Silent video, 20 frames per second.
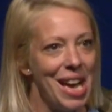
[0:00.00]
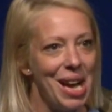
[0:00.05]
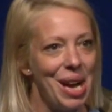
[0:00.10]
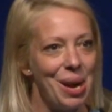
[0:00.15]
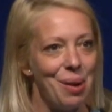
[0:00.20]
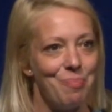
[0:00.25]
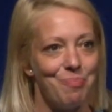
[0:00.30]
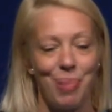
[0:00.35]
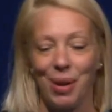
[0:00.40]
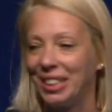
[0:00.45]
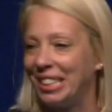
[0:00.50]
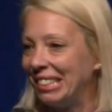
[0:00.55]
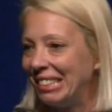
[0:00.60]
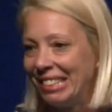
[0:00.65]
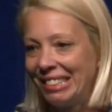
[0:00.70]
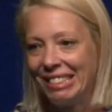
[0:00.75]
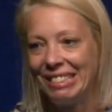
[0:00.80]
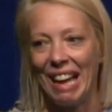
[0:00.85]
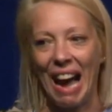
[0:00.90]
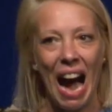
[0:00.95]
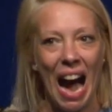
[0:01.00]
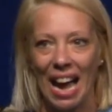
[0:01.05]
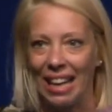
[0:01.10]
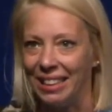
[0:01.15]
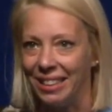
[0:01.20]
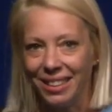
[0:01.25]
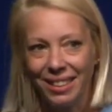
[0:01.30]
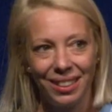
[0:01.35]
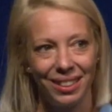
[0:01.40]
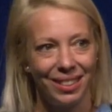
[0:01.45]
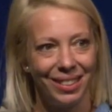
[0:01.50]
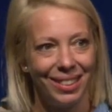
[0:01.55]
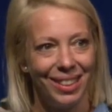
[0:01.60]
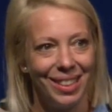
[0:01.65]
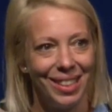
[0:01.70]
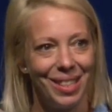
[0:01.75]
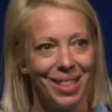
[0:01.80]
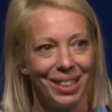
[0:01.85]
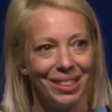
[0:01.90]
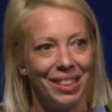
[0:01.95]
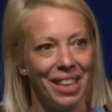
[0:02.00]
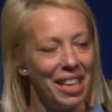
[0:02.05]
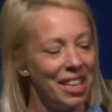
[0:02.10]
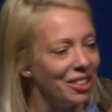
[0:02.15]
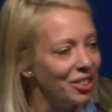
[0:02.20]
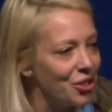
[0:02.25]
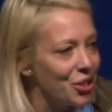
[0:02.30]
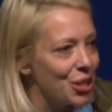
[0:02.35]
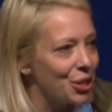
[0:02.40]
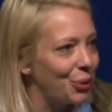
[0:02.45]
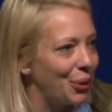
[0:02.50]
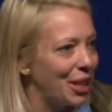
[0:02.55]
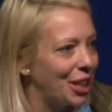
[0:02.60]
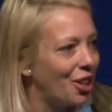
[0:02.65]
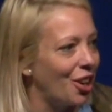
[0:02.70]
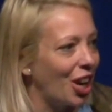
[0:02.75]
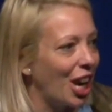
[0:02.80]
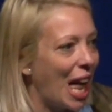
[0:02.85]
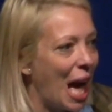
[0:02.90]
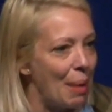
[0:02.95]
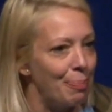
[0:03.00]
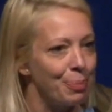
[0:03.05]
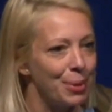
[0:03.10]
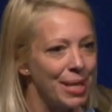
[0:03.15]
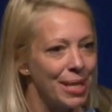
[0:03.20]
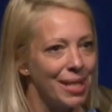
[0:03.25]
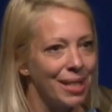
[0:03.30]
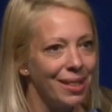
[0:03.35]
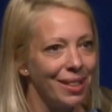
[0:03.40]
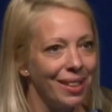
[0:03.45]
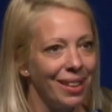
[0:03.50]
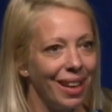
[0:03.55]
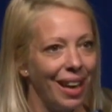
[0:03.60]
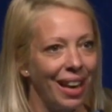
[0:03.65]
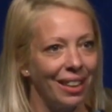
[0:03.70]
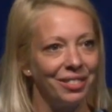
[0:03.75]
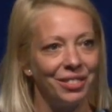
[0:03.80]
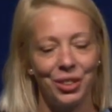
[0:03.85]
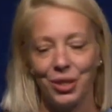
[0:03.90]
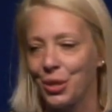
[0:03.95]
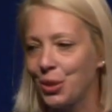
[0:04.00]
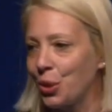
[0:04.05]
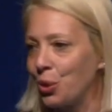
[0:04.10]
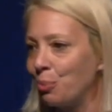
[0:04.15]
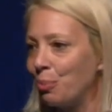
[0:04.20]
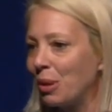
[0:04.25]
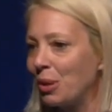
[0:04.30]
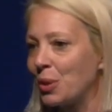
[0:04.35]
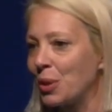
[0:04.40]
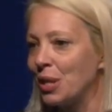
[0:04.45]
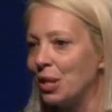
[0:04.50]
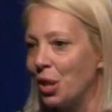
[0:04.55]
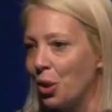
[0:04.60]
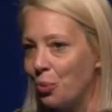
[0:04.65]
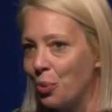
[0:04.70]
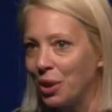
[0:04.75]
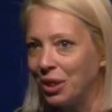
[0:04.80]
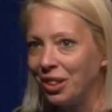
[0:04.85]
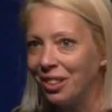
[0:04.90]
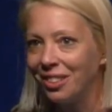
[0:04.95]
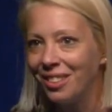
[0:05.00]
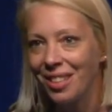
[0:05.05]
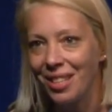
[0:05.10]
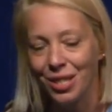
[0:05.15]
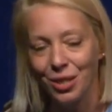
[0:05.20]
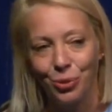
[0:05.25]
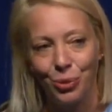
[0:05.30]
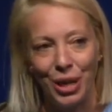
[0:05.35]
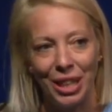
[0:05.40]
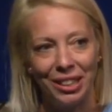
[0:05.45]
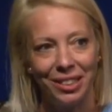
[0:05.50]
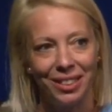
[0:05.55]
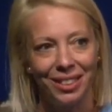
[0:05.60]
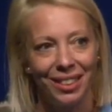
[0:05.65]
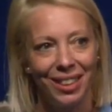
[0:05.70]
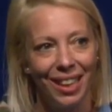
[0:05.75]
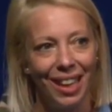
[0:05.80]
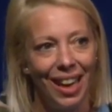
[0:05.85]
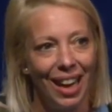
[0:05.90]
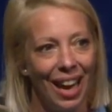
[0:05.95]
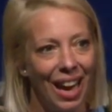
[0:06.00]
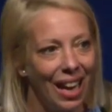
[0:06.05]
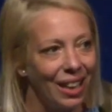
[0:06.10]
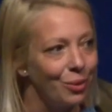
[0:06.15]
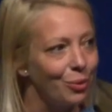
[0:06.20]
but it died. The industry collapsed, and there's almost no one on the street. And